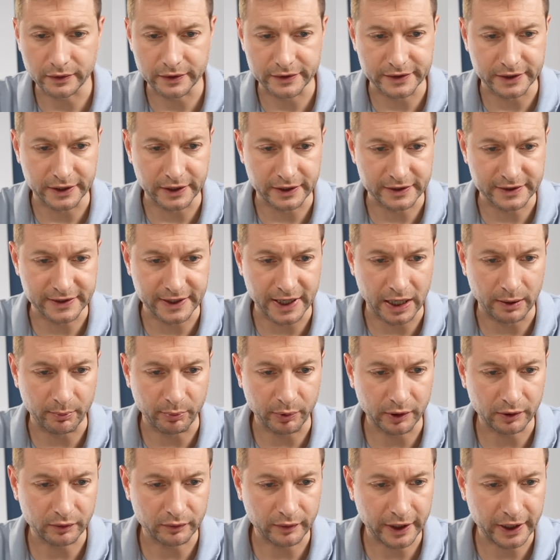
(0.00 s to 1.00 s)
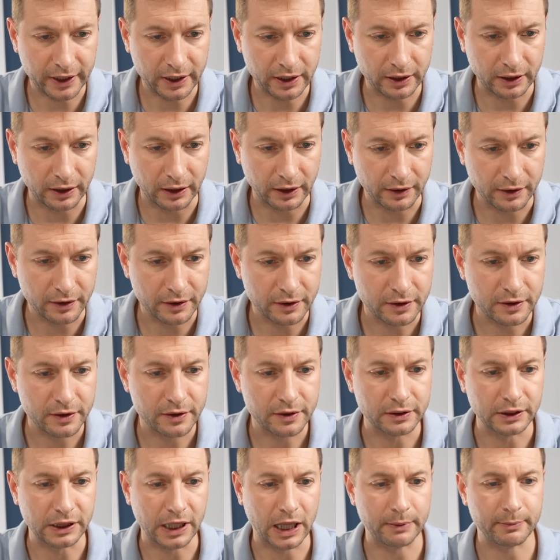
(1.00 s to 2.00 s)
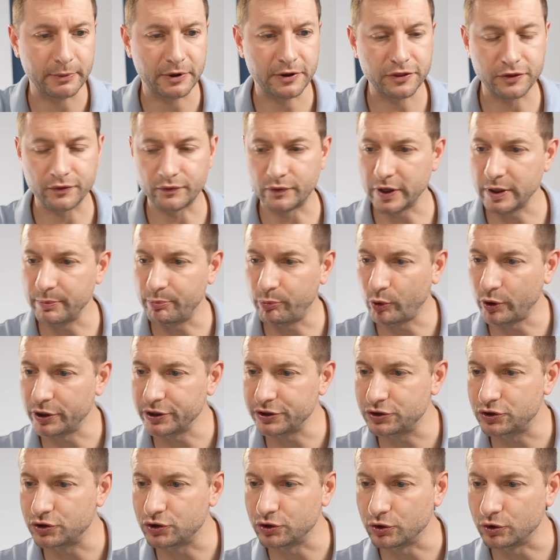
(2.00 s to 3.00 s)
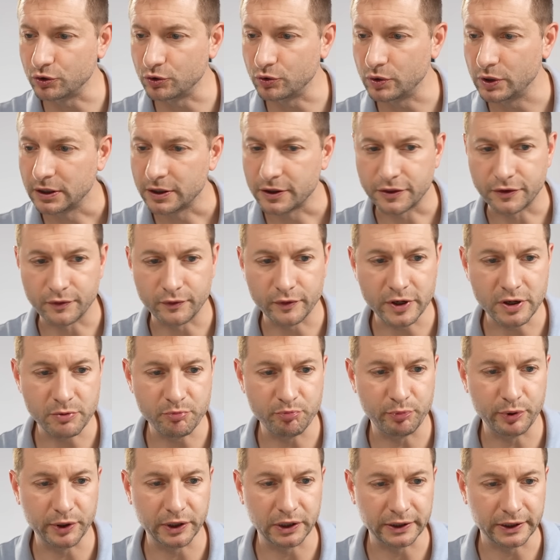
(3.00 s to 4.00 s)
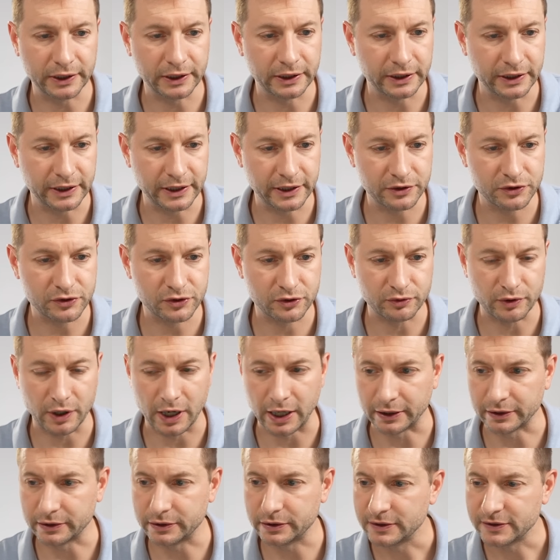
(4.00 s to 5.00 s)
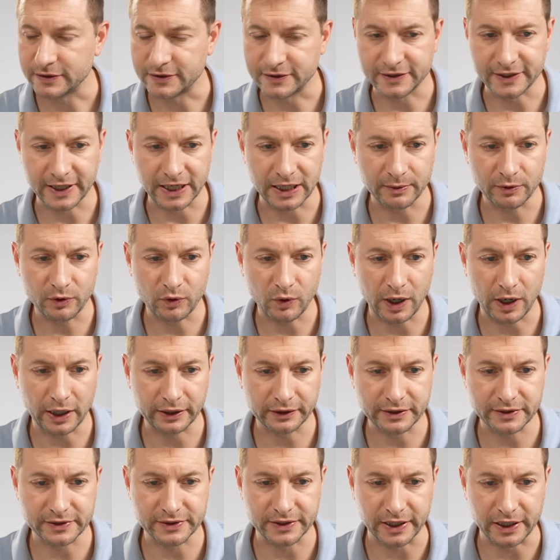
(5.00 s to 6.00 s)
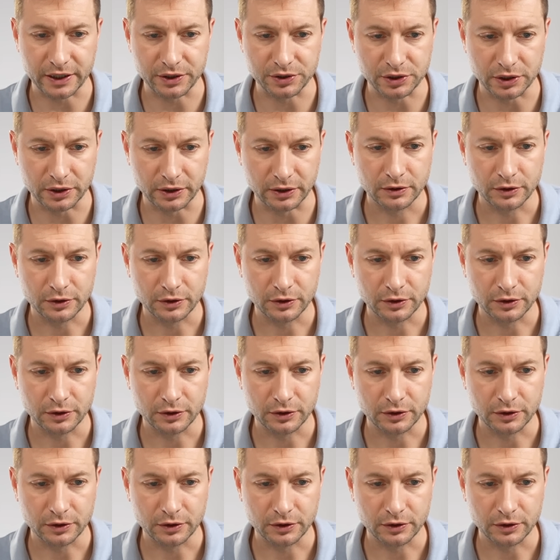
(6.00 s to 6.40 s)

is an example right here. Llama 3.2, 3 billion instruct, same quantization,